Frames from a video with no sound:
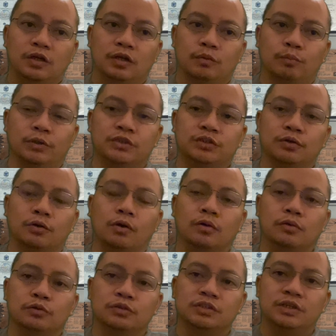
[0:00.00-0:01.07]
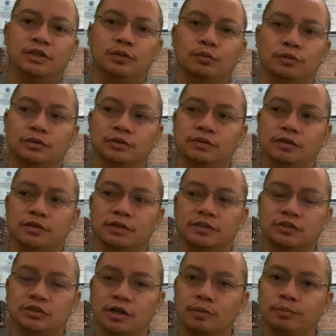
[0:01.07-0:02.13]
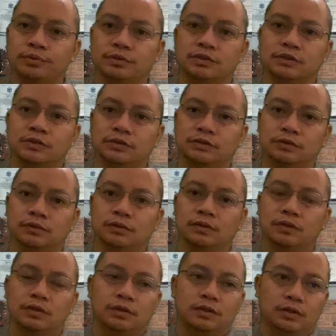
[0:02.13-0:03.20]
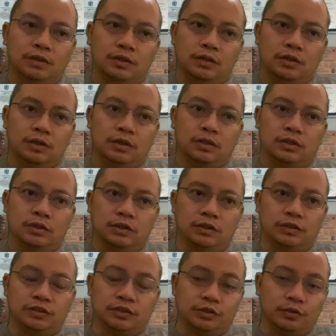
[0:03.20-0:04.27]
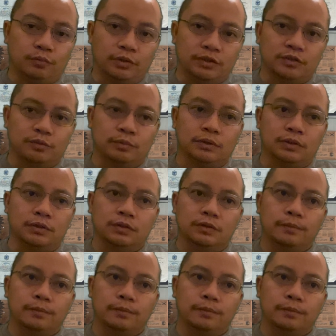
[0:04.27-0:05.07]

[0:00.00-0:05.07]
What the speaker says: Make sure all those keywords on that job position is in your resume.